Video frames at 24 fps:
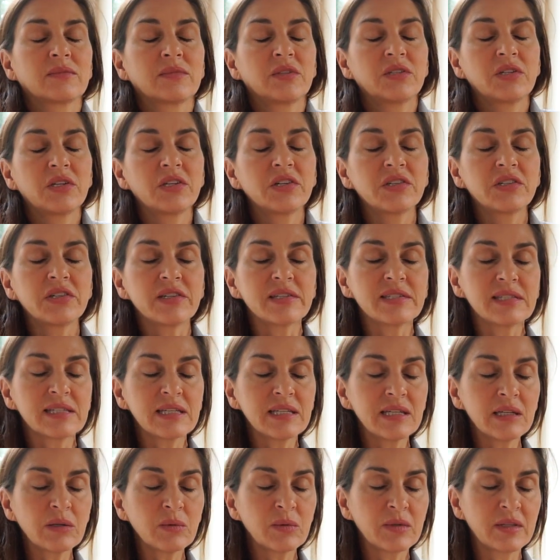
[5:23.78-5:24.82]
So you're just
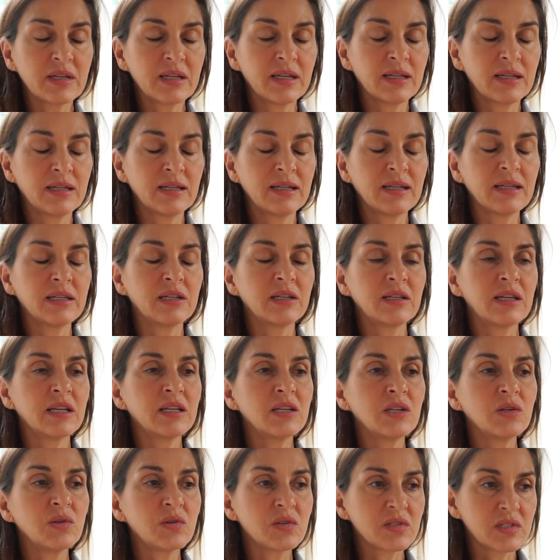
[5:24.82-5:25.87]
sitting with it, and
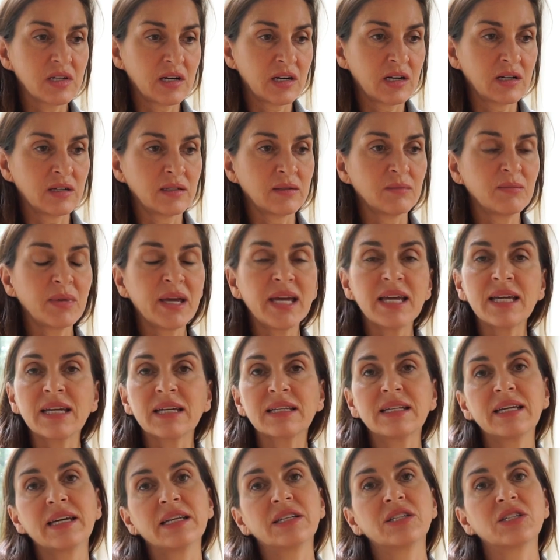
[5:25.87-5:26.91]
then you start
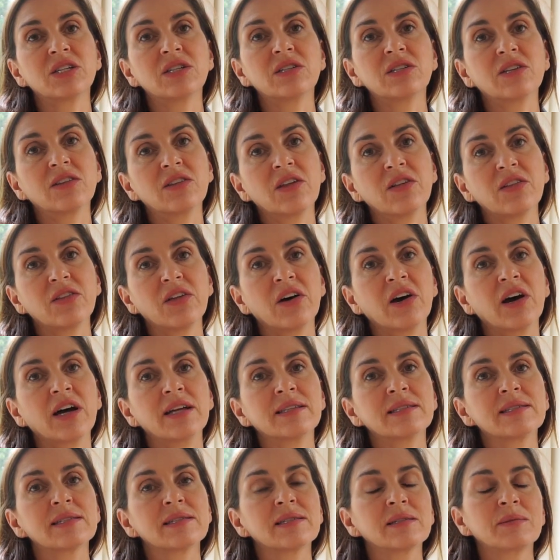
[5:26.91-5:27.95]
paying attention to the
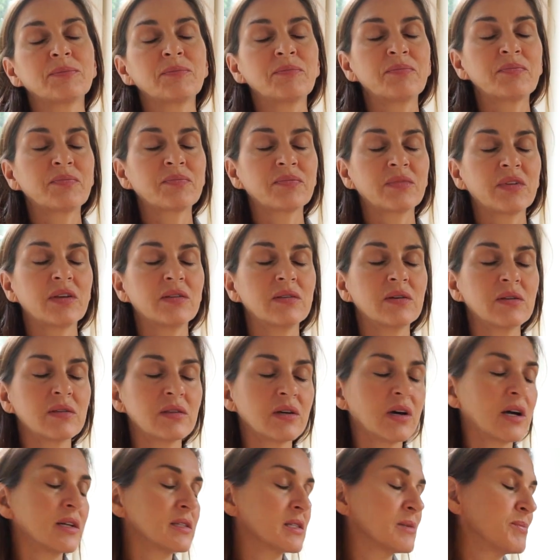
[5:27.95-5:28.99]
thoughts. And the
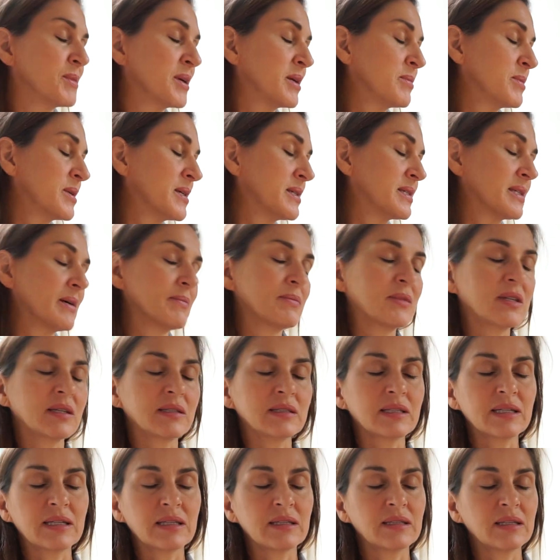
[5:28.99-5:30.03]
thoughts may be
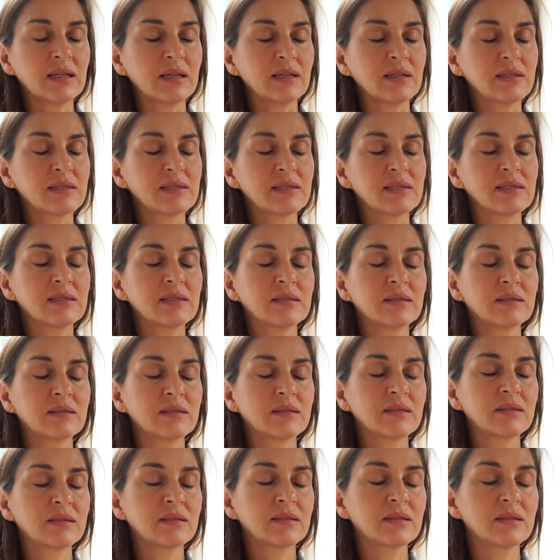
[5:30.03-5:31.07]
something like this.
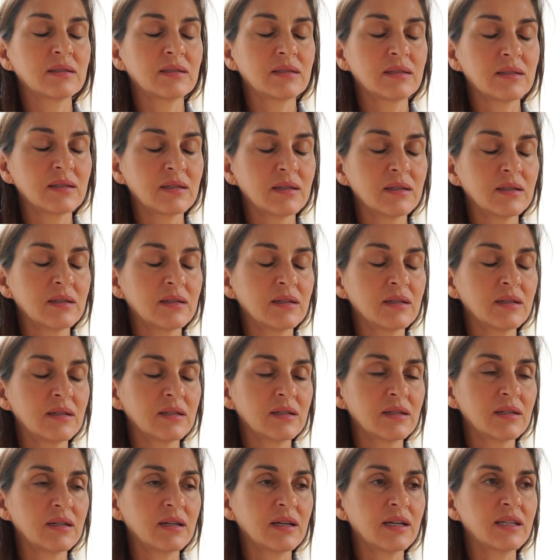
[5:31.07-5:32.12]
Ugh,
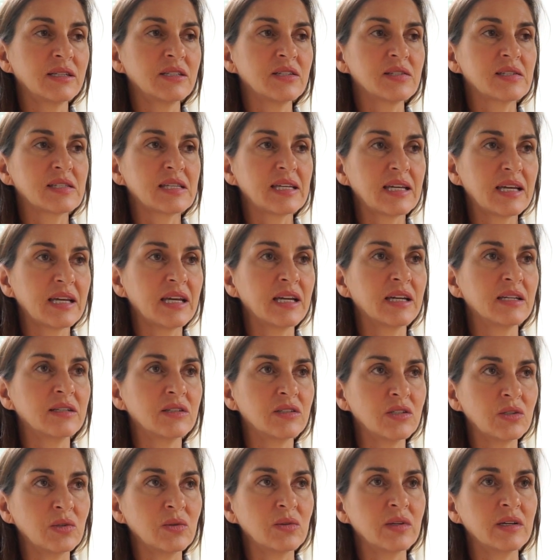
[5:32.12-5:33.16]
I just
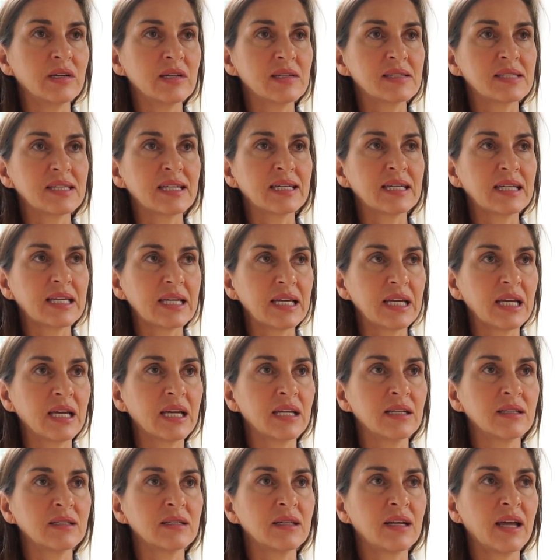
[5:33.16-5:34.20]
can't do this. I
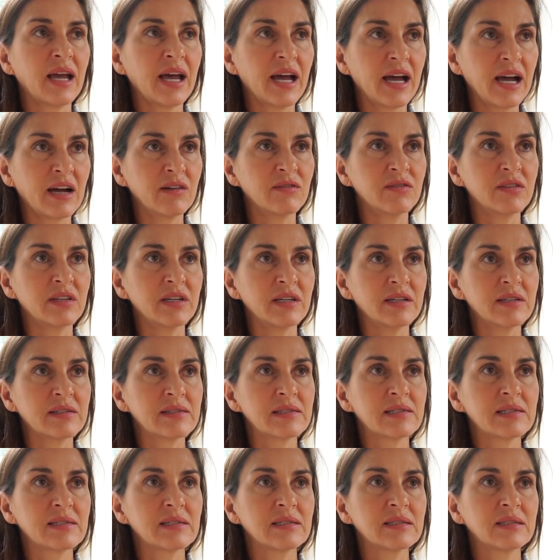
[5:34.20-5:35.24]
can't have
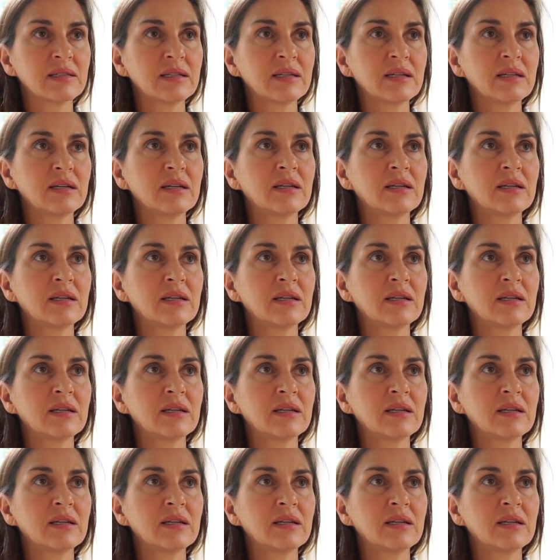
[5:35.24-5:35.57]
this.